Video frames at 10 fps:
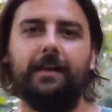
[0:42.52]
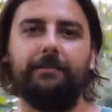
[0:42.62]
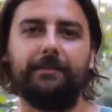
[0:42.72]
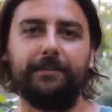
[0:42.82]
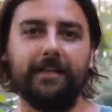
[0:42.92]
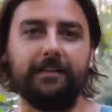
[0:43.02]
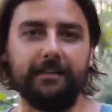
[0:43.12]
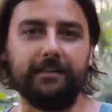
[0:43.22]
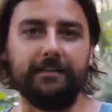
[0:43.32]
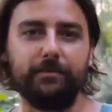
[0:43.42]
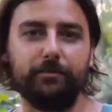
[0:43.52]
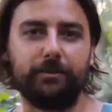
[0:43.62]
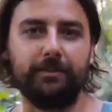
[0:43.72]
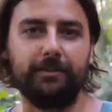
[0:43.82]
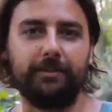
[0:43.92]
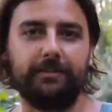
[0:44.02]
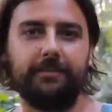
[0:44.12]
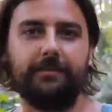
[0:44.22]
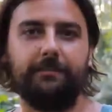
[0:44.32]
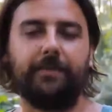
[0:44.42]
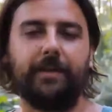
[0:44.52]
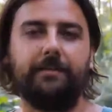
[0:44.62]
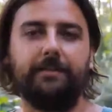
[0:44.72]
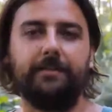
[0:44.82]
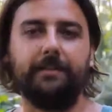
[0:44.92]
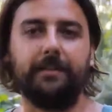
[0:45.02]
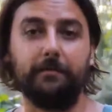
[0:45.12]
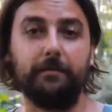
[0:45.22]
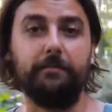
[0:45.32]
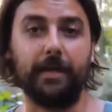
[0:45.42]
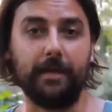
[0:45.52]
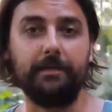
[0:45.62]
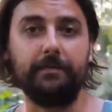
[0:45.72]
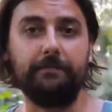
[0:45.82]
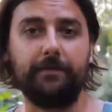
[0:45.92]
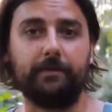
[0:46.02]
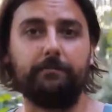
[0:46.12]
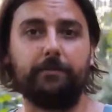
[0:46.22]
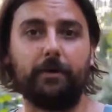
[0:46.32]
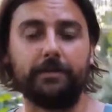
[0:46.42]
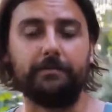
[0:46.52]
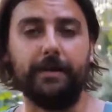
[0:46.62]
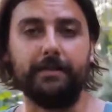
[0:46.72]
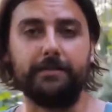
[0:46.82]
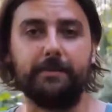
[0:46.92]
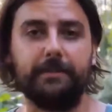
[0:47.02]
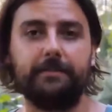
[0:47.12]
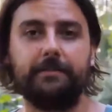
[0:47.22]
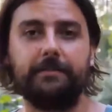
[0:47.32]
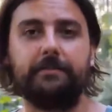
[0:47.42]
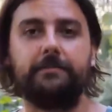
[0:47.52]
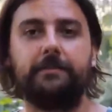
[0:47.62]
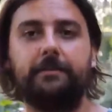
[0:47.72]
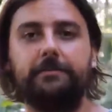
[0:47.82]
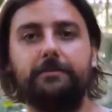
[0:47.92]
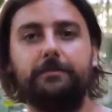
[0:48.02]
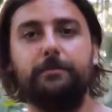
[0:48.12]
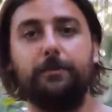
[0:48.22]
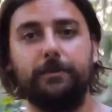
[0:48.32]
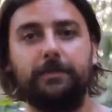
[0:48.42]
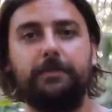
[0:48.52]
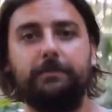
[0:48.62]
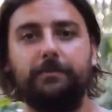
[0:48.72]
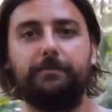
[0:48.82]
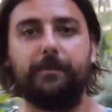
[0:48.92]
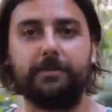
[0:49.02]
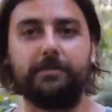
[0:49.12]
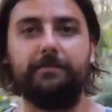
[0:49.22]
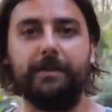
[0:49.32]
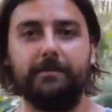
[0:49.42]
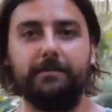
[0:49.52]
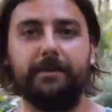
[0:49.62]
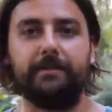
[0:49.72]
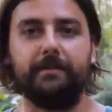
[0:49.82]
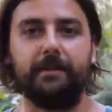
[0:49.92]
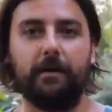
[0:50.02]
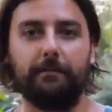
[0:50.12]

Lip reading: After 10 years working there, I did an MBA in project management and started to work with project management in the